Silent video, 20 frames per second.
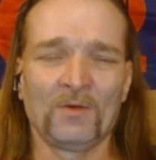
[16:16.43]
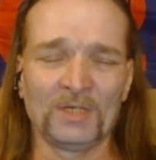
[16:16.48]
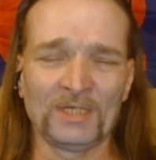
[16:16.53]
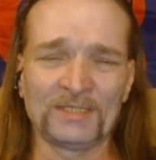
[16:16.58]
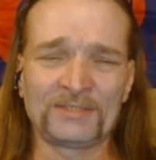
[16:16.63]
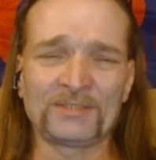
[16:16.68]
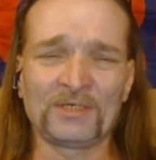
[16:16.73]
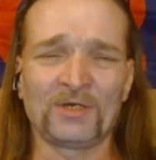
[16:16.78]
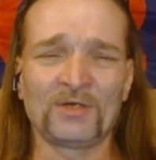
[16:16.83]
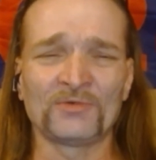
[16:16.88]
Well,
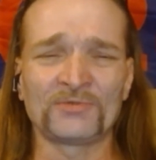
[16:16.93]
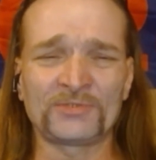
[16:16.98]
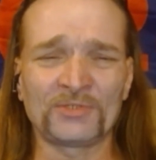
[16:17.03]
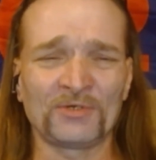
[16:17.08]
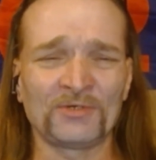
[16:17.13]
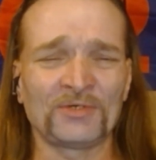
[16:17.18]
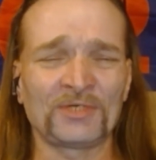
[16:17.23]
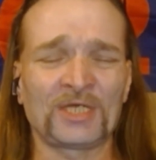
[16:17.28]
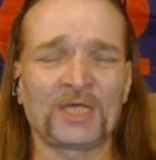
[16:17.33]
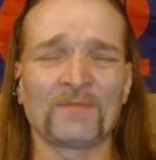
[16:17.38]
it's all
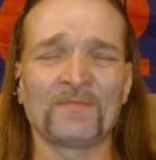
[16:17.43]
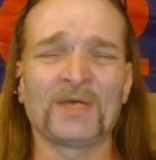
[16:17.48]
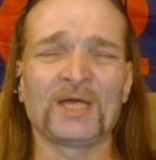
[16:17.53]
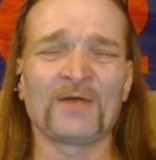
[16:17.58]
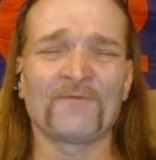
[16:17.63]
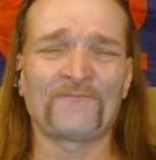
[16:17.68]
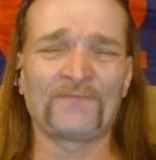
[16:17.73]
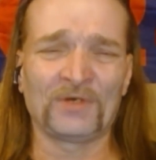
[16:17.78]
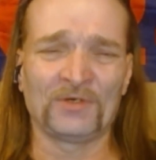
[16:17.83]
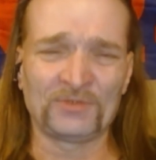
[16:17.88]
starting to come
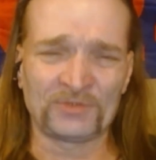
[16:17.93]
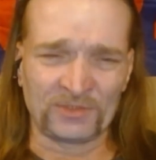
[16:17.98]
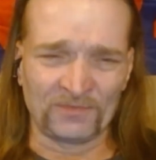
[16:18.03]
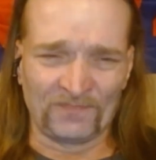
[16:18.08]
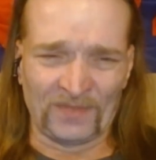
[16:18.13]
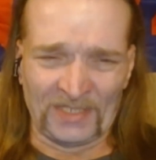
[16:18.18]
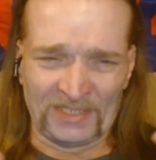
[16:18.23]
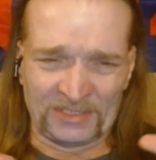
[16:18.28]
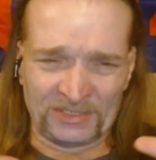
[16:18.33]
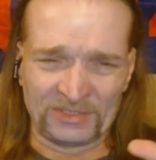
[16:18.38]
out, folks.
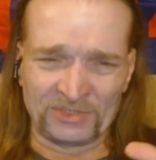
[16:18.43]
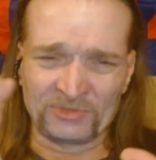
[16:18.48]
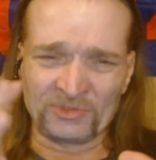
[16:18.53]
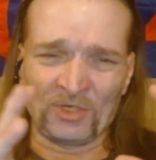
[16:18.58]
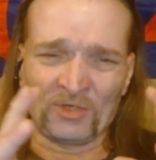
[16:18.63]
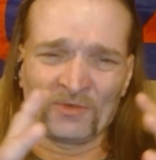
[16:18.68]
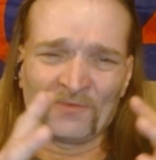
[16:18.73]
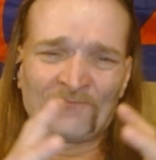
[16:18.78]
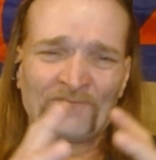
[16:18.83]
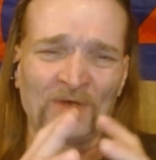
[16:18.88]
The pieces are
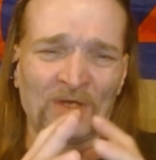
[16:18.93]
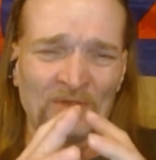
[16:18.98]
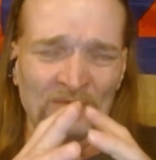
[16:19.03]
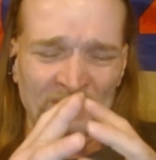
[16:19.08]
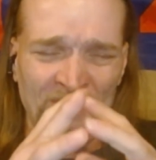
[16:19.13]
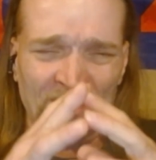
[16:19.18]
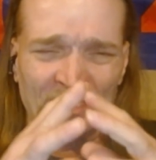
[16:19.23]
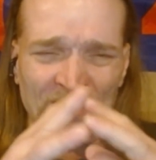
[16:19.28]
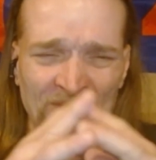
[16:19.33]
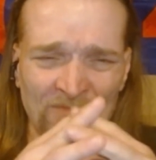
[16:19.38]
starting to
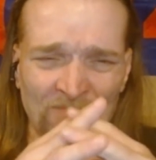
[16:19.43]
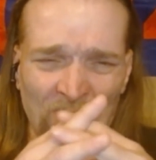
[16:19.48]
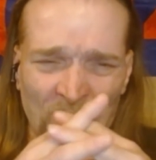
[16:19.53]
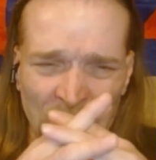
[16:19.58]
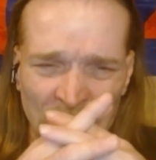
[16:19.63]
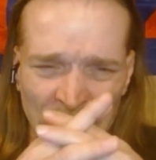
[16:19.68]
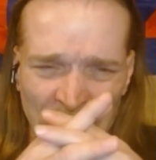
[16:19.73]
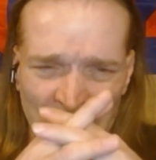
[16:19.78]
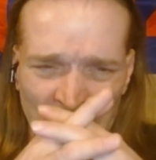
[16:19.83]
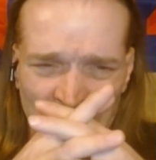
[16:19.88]
fall together
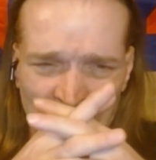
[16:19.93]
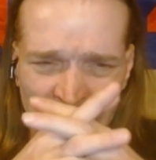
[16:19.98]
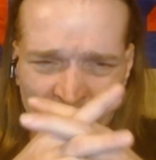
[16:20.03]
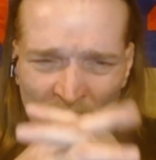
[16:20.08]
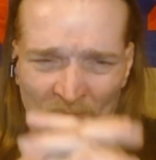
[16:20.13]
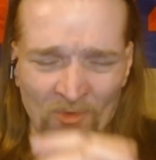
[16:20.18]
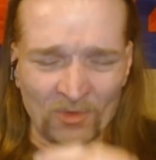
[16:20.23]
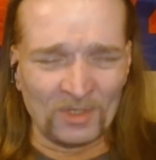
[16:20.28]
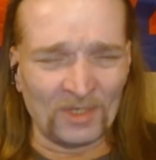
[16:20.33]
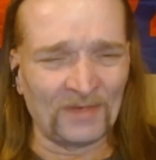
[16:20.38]
more and more
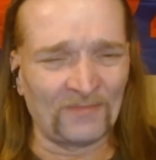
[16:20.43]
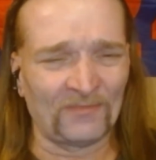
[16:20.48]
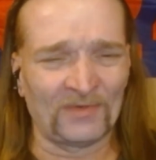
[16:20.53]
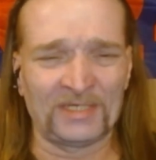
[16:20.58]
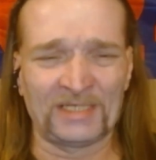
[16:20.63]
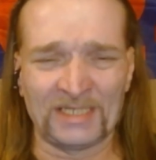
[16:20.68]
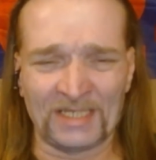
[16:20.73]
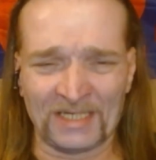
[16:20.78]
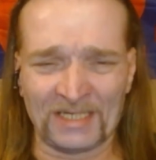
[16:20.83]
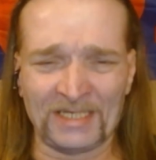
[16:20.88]
and more
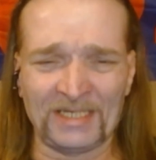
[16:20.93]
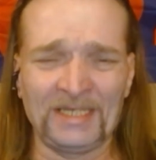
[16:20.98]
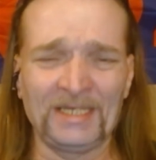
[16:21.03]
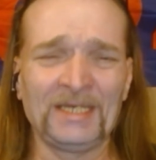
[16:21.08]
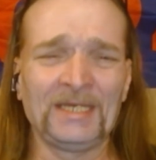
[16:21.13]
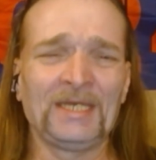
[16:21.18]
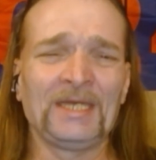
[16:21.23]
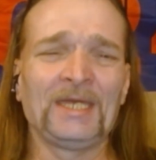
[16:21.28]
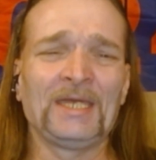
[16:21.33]
every day.